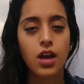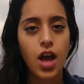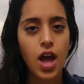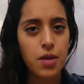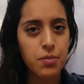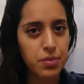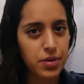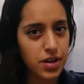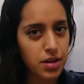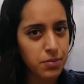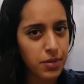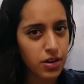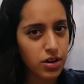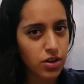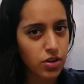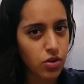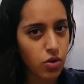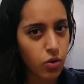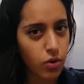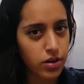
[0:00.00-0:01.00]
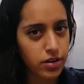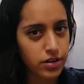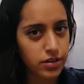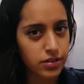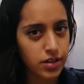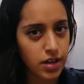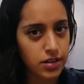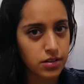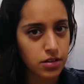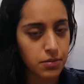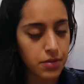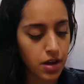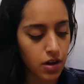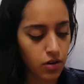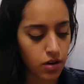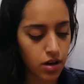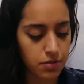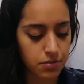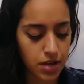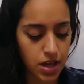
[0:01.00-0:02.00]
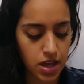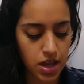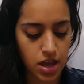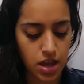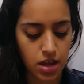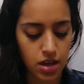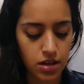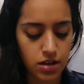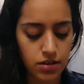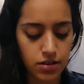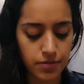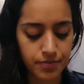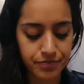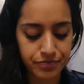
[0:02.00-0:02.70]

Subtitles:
I put about a quarter size amount on my hand